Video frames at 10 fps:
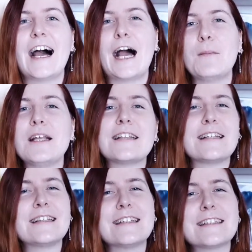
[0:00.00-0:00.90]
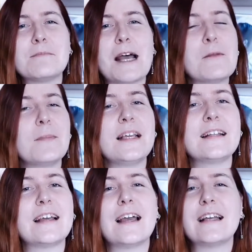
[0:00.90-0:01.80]
I mean, this might be
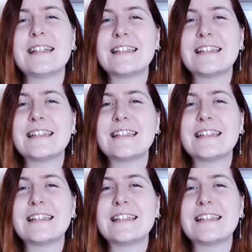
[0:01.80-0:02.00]
the